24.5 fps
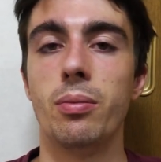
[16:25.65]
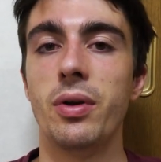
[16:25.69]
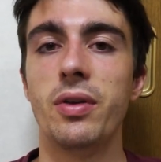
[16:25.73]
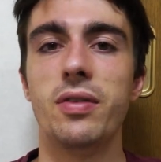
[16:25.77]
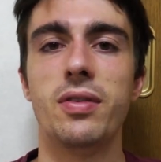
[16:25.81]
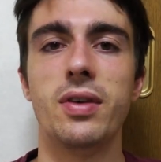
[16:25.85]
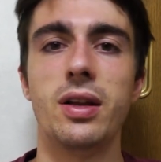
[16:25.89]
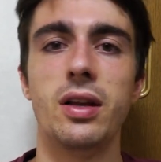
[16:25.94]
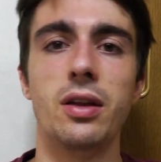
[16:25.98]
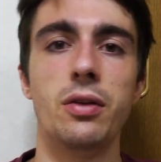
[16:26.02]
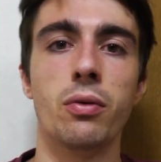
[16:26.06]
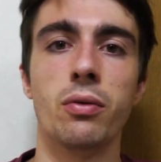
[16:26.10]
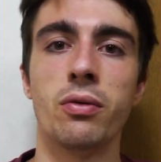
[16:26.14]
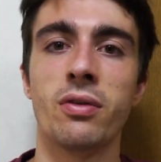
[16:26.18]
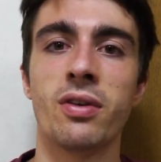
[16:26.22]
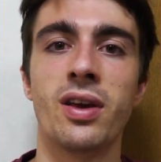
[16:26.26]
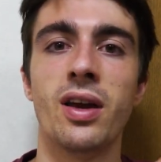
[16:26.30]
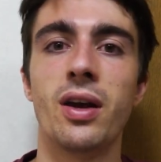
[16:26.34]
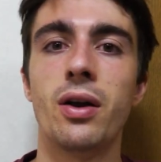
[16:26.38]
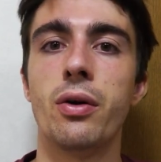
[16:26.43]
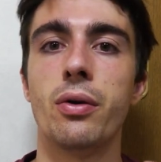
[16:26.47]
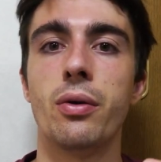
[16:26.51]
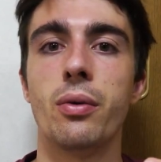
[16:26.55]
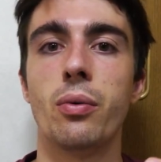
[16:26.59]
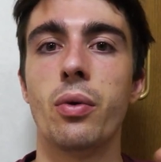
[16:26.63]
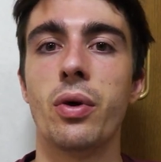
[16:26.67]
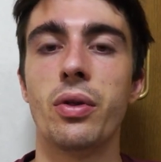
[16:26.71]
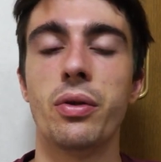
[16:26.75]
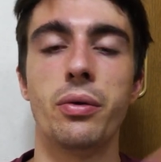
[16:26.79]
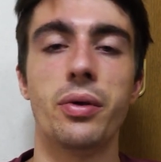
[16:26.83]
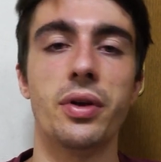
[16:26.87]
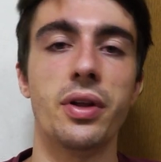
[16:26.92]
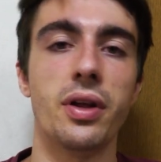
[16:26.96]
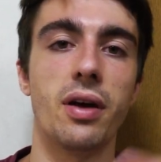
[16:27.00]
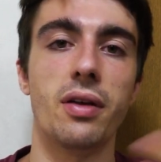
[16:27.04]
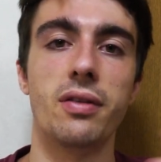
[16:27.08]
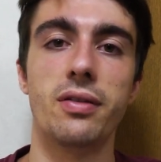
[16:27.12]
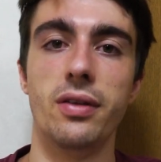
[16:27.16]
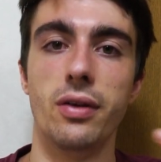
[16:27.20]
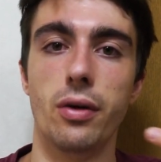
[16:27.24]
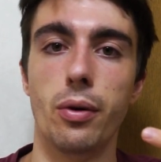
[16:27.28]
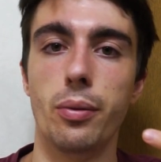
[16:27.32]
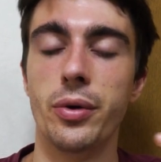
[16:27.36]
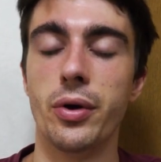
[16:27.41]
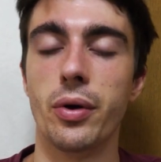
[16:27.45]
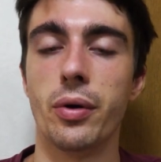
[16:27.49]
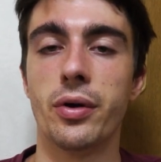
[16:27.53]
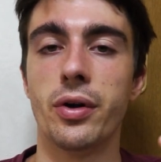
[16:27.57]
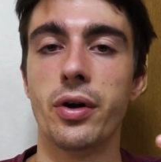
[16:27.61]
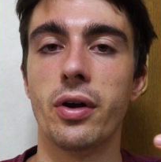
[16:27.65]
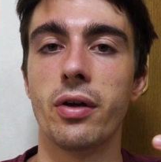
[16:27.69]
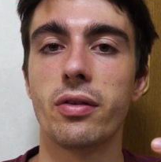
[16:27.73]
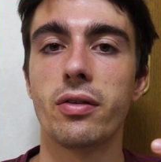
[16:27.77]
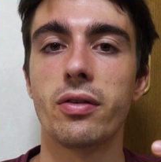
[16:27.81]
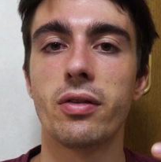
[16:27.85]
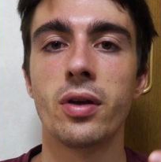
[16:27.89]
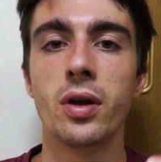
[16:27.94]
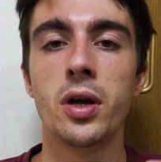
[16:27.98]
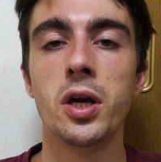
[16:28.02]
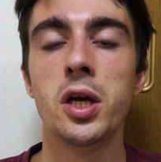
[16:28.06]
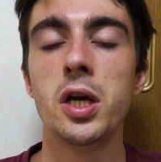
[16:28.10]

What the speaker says: basically don't care whether it has the OB or not.